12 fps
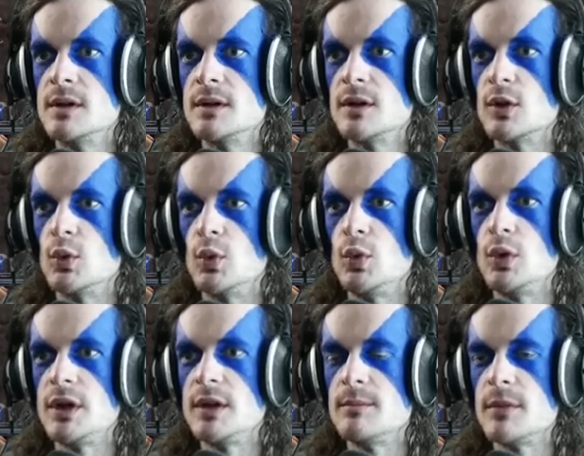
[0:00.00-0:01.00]
Ooh,
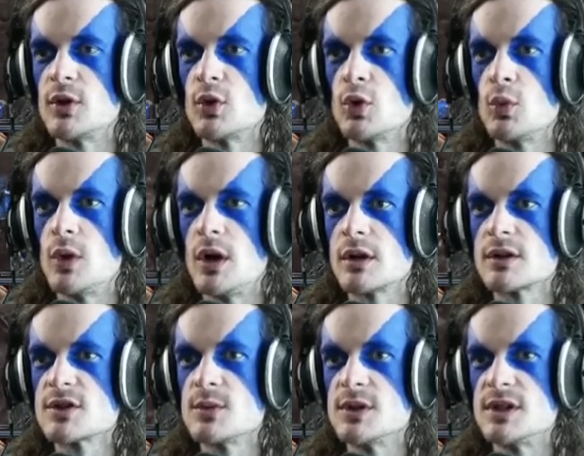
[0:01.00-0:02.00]
he mineral walks
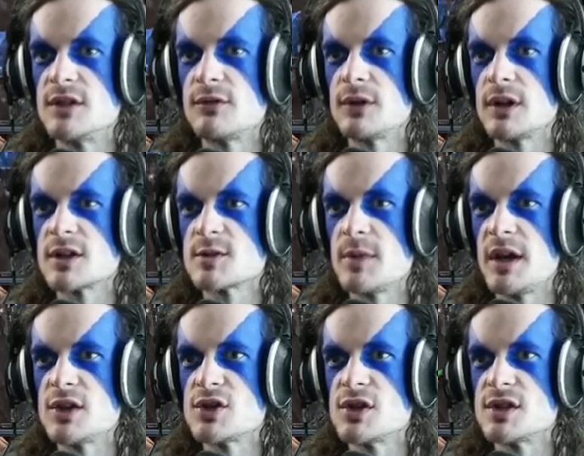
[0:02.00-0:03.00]
to a different
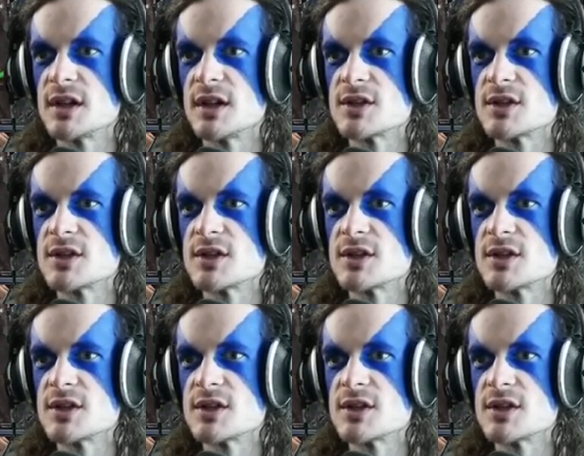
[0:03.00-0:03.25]
expansion to get a